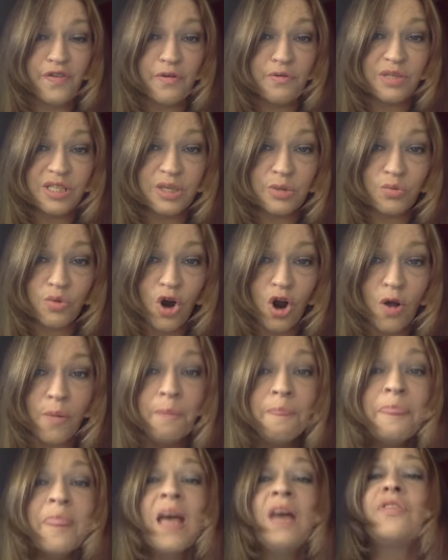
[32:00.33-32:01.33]
he was in Rome.
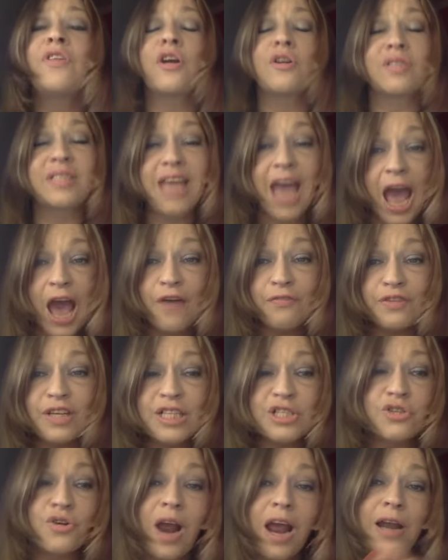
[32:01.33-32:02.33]
There's
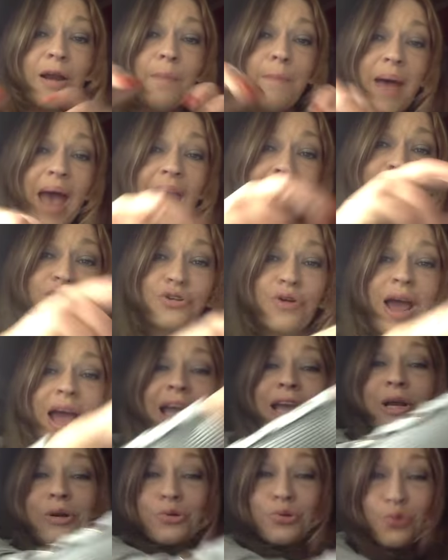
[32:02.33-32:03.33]
Catholics trying to
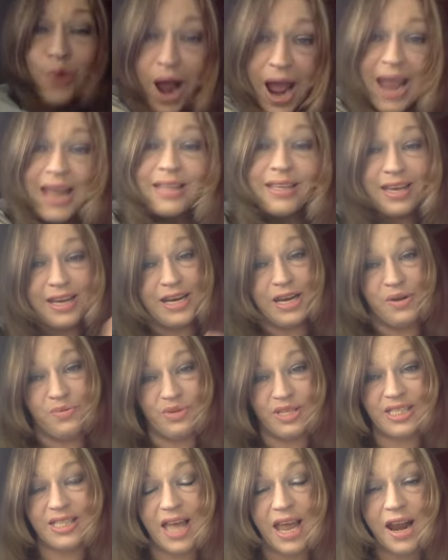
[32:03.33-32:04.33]
backtrack and write that he
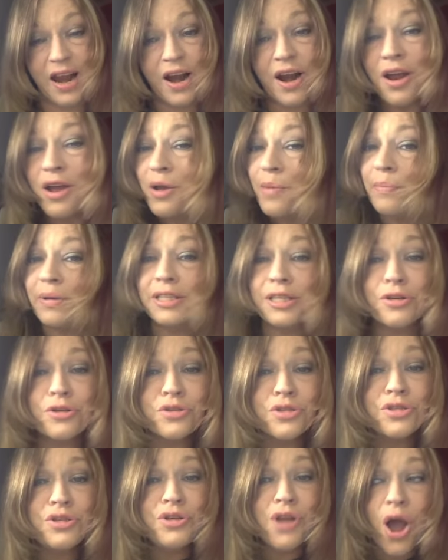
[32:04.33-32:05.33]
was there, but
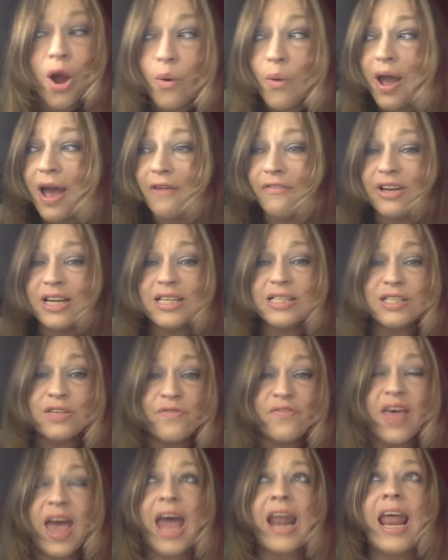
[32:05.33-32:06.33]
there's no evidence
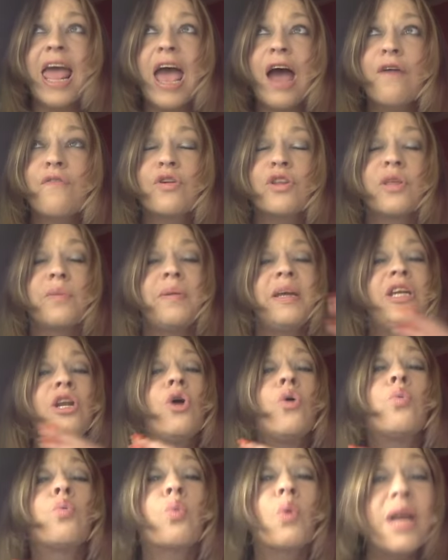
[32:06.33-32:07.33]
of that ever. There'd be
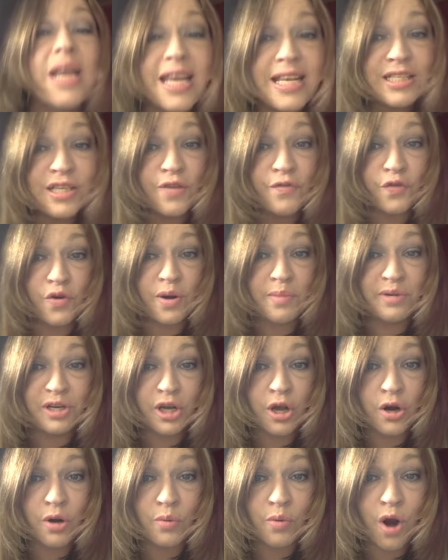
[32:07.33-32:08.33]
no reason for him to
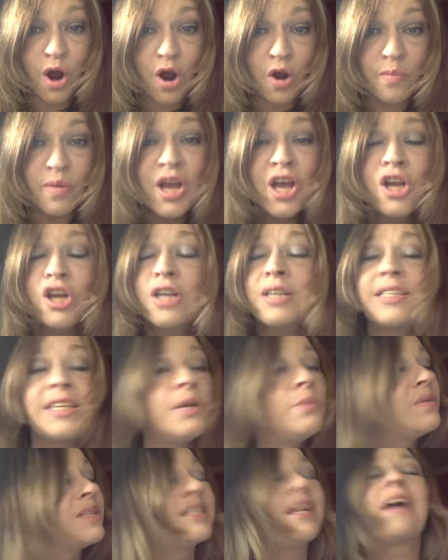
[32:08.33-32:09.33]
go to Rome because
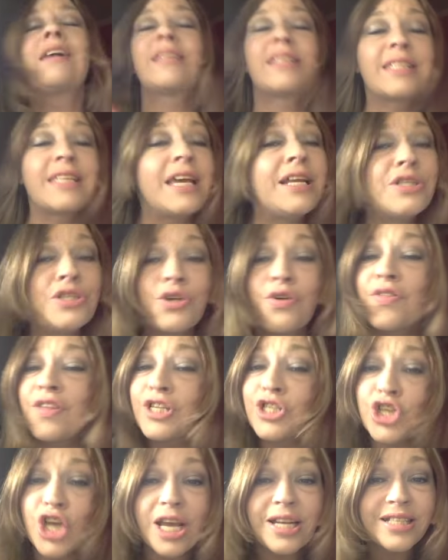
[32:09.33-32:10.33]
he was not sent to the
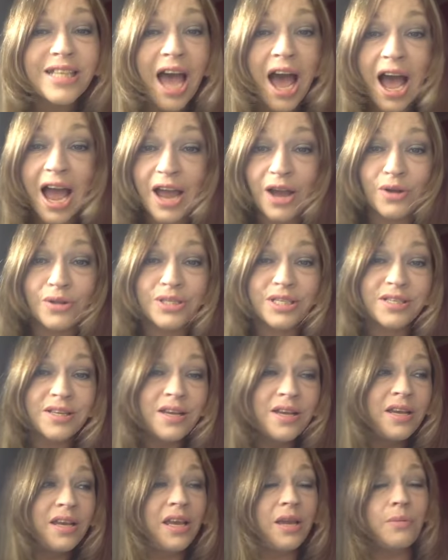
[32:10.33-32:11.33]
Gentiles.
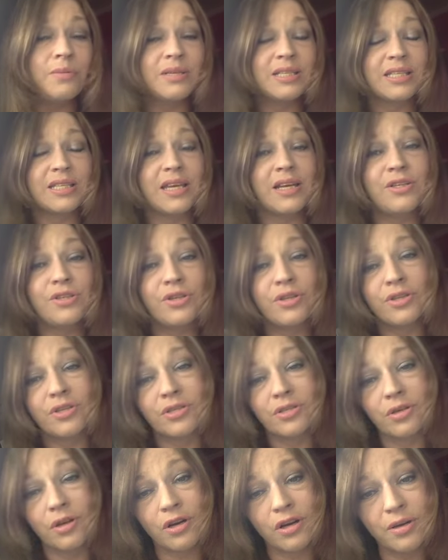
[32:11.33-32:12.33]
He was sent to the
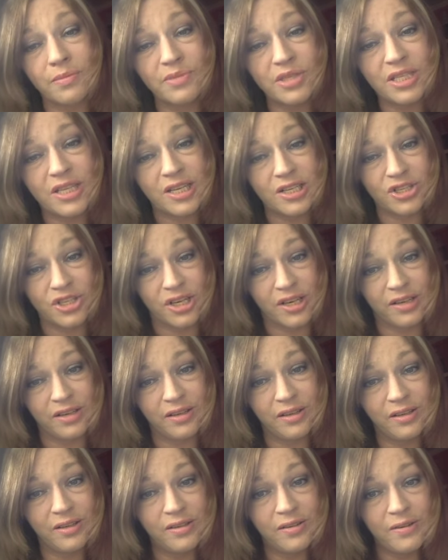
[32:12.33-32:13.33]
circumcision.